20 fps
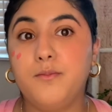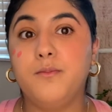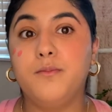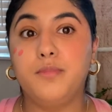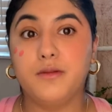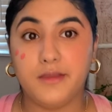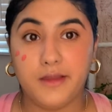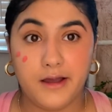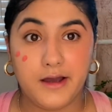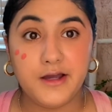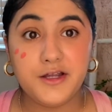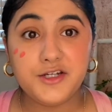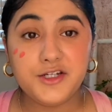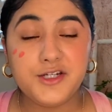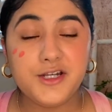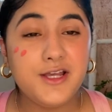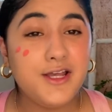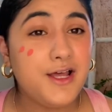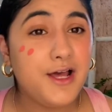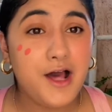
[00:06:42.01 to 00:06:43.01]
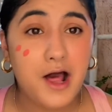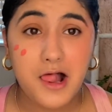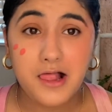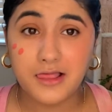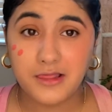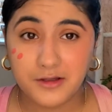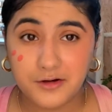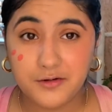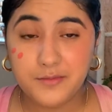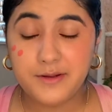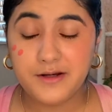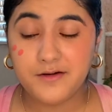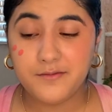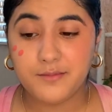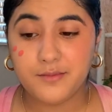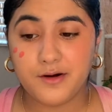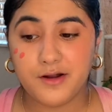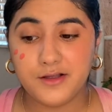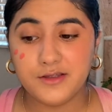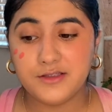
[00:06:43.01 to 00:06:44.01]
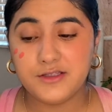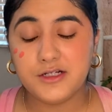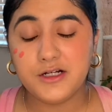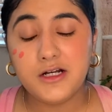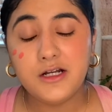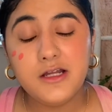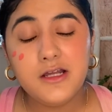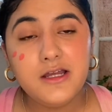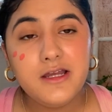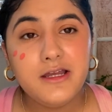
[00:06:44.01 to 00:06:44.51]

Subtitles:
blush, a little bit of bronzer,